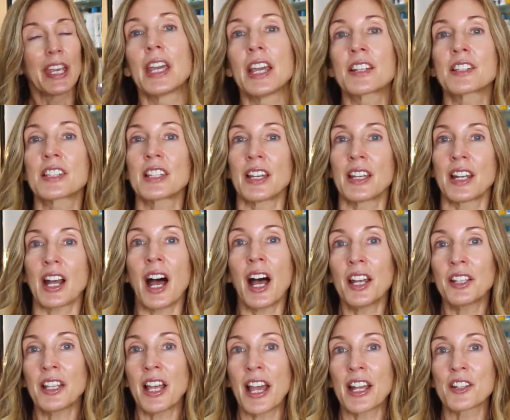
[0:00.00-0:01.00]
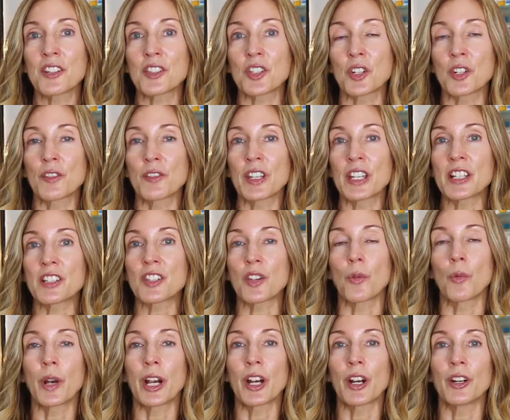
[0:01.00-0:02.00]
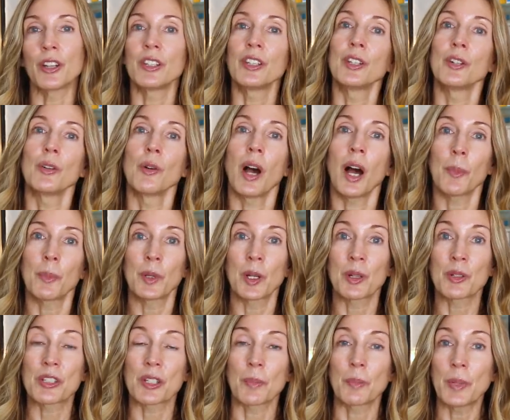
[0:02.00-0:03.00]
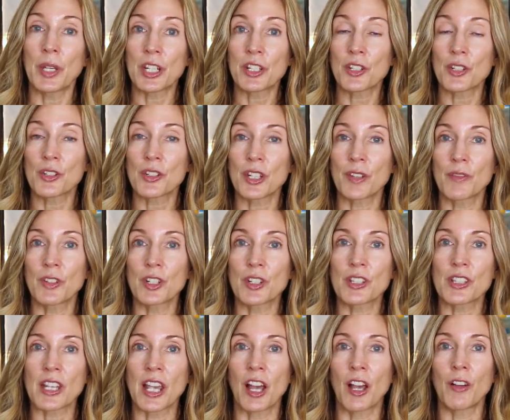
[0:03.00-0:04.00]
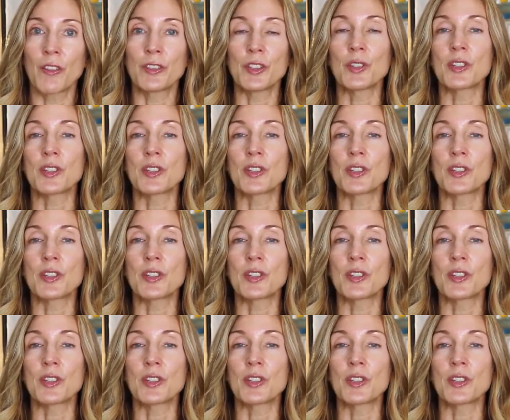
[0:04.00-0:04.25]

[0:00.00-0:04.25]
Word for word: It's an online service where you upload some pictures of yourself,